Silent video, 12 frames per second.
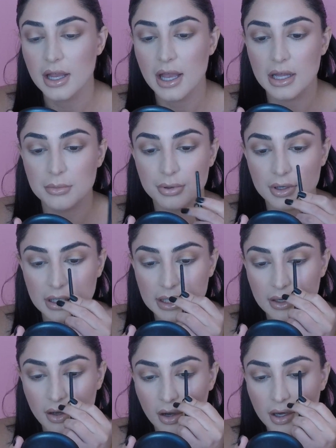and putting it
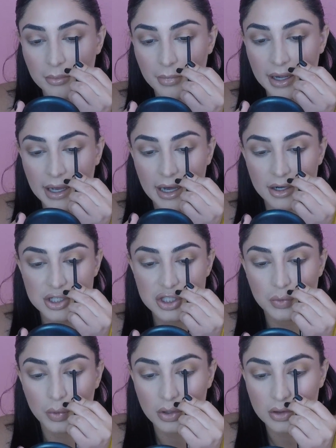on my
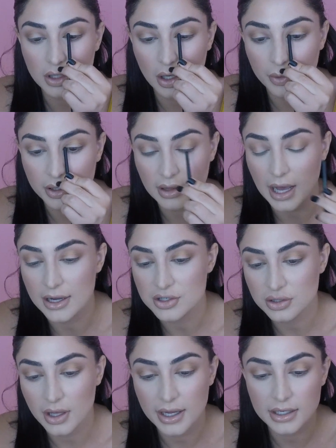actual lower lash
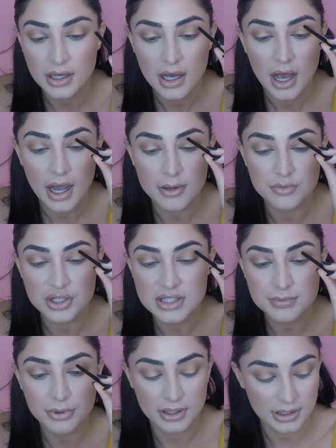line, I'm just
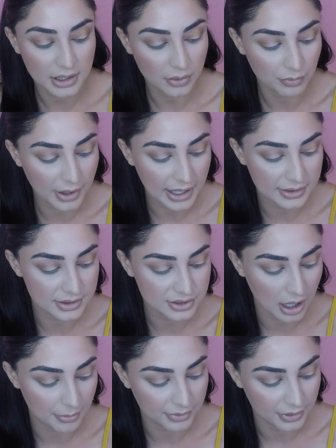putting it right at the
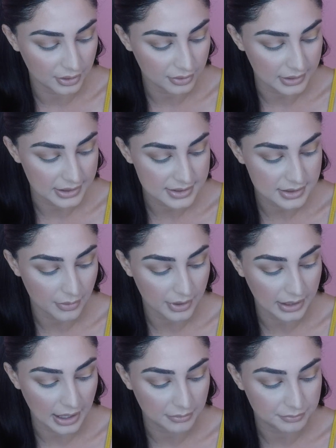top of the crease. So
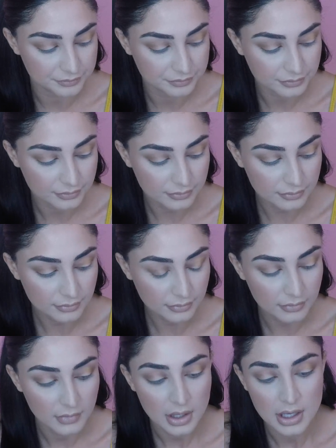again,
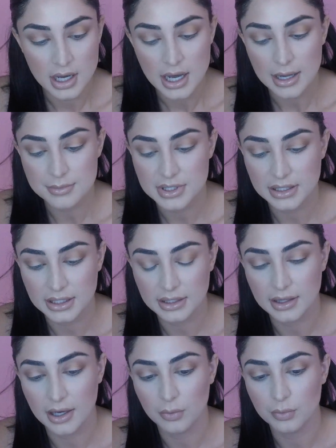I'm taking
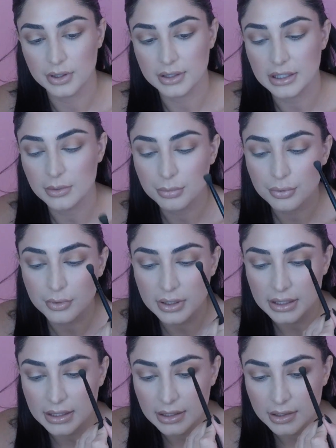that really
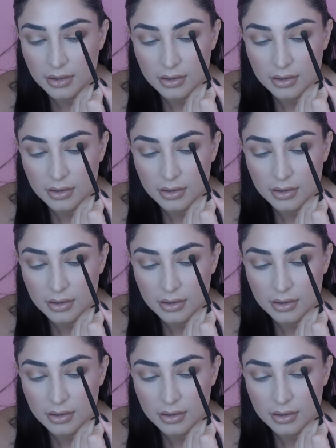pretty